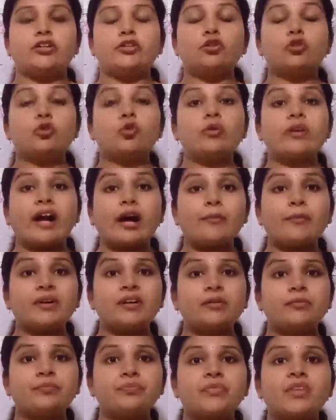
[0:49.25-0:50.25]
You know,
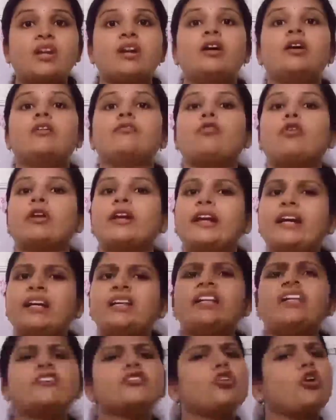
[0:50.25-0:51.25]
grammar for
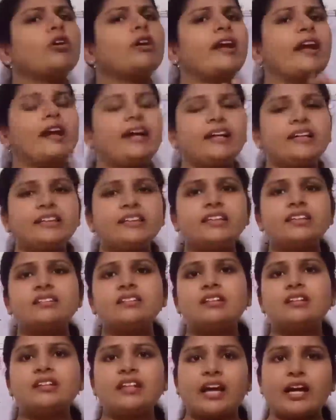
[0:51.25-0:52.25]
English or any
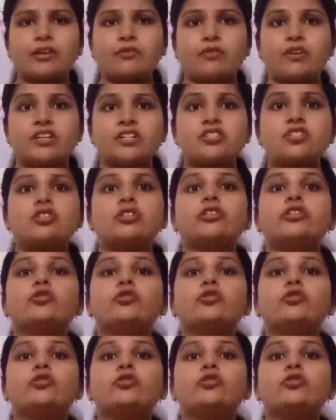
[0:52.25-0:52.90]
other language,